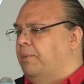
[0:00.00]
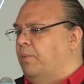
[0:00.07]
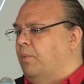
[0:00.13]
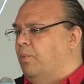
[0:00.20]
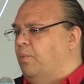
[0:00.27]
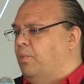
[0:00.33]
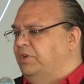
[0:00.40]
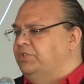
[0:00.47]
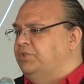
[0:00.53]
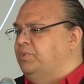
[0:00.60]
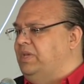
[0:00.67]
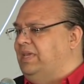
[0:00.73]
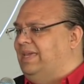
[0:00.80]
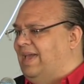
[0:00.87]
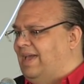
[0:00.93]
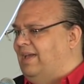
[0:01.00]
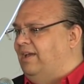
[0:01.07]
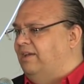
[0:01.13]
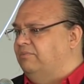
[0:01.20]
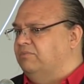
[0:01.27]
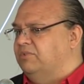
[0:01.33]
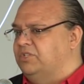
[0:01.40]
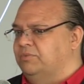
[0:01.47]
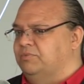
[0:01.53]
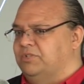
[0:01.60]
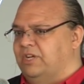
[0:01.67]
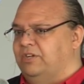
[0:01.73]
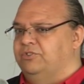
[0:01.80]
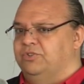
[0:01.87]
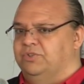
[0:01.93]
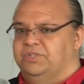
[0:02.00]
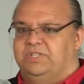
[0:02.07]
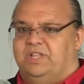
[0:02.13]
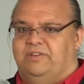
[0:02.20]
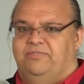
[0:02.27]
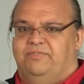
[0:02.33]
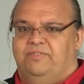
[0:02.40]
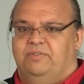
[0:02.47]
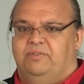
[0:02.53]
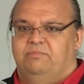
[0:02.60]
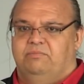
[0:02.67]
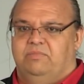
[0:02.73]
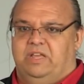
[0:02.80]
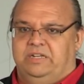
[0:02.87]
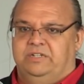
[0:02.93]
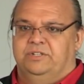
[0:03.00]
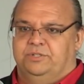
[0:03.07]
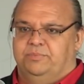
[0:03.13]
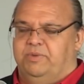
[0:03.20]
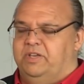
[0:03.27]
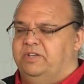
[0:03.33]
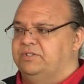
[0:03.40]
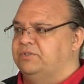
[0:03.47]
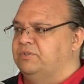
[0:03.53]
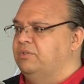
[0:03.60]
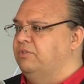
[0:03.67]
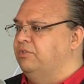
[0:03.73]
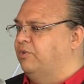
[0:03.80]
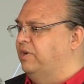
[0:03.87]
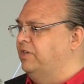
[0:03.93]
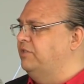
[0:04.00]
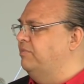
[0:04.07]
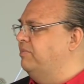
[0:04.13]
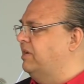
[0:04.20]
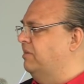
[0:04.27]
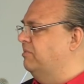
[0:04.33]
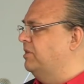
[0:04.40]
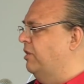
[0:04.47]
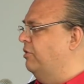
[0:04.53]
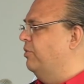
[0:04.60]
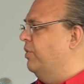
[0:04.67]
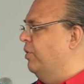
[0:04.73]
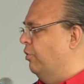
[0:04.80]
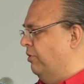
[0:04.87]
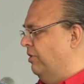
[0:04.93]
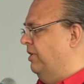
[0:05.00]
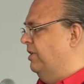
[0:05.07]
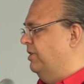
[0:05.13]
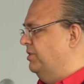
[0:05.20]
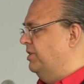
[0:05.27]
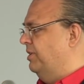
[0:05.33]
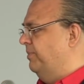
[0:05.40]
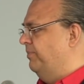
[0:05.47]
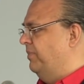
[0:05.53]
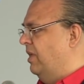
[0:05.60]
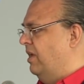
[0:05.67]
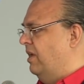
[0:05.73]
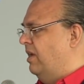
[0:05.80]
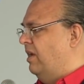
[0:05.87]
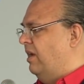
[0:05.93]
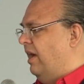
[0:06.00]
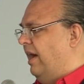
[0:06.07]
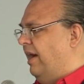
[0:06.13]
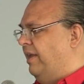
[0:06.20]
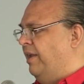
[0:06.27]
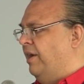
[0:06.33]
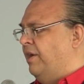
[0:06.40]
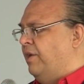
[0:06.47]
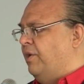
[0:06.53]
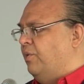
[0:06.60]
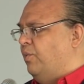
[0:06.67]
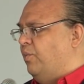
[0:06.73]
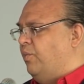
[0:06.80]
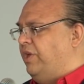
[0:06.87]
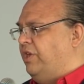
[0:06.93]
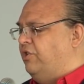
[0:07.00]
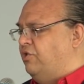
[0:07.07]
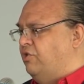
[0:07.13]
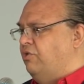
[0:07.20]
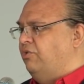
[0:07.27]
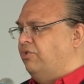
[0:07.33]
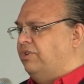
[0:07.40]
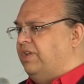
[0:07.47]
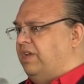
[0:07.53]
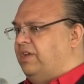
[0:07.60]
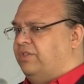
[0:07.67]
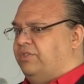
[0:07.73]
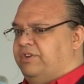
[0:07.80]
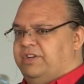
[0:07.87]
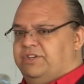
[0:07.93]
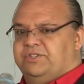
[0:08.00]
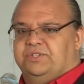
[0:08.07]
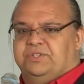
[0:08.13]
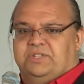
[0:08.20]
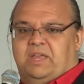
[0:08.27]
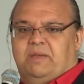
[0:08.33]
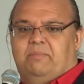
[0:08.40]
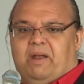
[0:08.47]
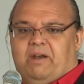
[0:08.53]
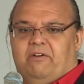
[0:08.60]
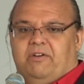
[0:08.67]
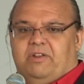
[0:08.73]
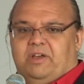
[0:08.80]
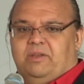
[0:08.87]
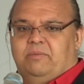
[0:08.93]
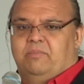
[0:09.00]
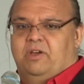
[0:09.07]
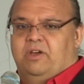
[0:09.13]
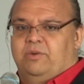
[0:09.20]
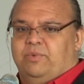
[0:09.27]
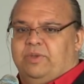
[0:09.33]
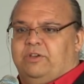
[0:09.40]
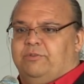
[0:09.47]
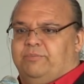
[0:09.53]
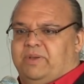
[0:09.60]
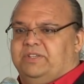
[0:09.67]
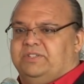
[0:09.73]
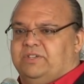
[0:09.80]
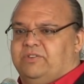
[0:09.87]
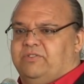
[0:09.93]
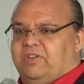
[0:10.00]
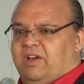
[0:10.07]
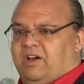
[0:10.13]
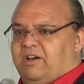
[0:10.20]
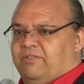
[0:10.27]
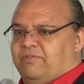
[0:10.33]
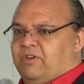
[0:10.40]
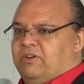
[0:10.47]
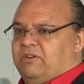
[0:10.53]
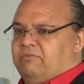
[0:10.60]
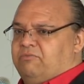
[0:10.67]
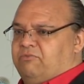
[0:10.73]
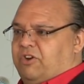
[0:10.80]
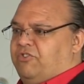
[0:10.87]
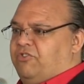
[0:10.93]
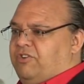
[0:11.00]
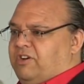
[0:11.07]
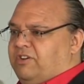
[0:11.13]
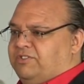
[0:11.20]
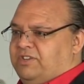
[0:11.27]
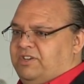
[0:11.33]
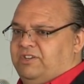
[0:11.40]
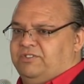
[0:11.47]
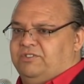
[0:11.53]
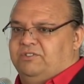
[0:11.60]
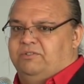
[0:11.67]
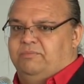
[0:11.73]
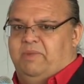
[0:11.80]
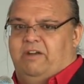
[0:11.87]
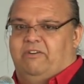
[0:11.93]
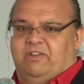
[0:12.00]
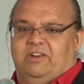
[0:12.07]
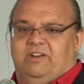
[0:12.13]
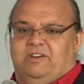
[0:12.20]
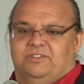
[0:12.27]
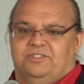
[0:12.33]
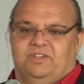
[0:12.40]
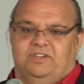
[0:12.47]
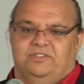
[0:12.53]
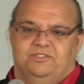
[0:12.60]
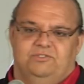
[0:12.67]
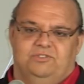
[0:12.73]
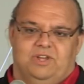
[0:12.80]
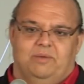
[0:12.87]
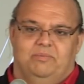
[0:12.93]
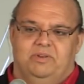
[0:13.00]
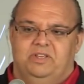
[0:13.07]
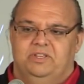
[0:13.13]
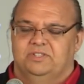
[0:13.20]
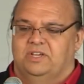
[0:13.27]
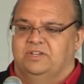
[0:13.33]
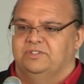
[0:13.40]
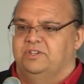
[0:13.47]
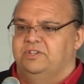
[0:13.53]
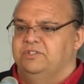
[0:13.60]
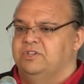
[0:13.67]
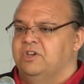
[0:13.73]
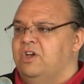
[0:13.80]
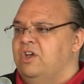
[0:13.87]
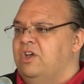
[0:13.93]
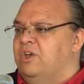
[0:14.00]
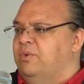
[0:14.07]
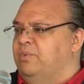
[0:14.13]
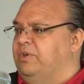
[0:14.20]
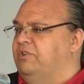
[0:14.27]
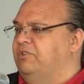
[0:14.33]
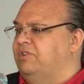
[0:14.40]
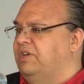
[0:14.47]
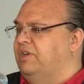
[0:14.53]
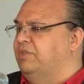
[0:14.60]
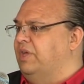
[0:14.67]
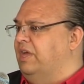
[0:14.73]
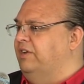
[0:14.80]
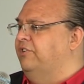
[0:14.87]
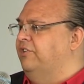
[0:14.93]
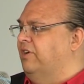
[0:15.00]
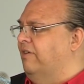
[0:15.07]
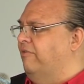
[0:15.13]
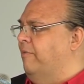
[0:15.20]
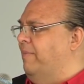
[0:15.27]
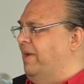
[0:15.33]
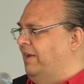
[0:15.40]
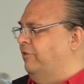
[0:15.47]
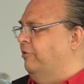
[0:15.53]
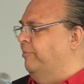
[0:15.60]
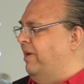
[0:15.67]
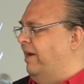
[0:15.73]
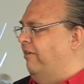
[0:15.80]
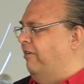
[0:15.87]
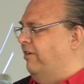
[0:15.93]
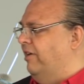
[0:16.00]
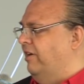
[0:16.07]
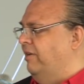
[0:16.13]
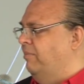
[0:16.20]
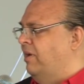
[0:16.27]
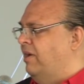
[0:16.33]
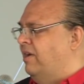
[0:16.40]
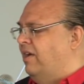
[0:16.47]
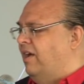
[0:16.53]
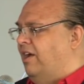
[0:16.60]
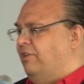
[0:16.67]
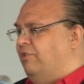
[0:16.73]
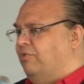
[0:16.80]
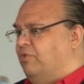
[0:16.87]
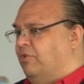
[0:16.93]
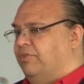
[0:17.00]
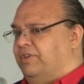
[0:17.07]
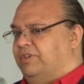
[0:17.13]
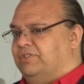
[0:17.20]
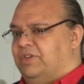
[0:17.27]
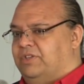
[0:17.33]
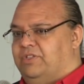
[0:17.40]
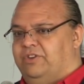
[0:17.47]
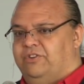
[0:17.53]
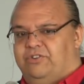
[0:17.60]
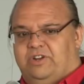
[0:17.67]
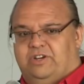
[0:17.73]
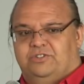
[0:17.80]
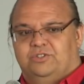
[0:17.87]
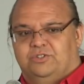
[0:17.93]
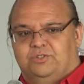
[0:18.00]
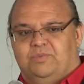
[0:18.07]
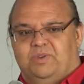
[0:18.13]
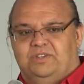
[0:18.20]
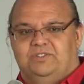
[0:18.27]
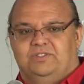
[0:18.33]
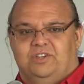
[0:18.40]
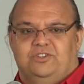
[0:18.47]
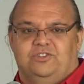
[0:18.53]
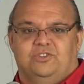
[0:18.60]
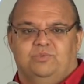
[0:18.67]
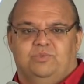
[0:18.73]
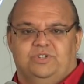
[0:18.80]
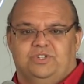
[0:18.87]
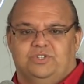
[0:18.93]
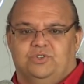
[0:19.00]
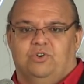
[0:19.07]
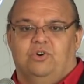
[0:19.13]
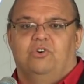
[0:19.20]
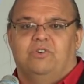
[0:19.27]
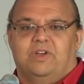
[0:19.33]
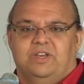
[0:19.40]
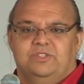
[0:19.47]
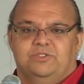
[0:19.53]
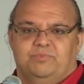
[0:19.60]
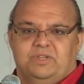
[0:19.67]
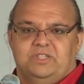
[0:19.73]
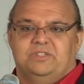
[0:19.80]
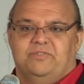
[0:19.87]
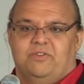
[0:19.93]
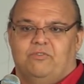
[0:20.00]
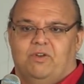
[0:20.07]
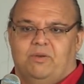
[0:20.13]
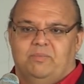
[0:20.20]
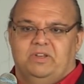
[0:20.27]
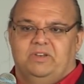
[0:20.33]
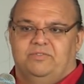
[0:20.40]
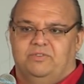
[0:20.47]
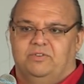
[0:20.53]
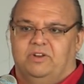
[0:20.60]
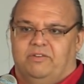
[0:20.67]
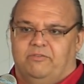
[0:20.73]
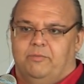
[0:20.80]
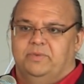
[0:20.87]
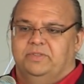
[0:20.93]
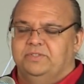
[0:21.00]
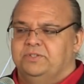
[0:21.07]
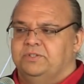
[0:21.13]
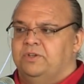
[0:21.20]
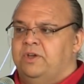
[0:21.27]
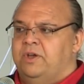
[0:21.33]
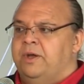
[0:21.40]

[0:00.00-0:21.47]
Once we get substantial stuff in space, the question becomes, how do we organize it? And we could take the nation-state paradigm, and we could basically have Russian assets and American assets and Japanese assets. We could take the intergovernmental paradigm, and you've got things like the International Space Station, which has all kinds of bits of it run by different governments.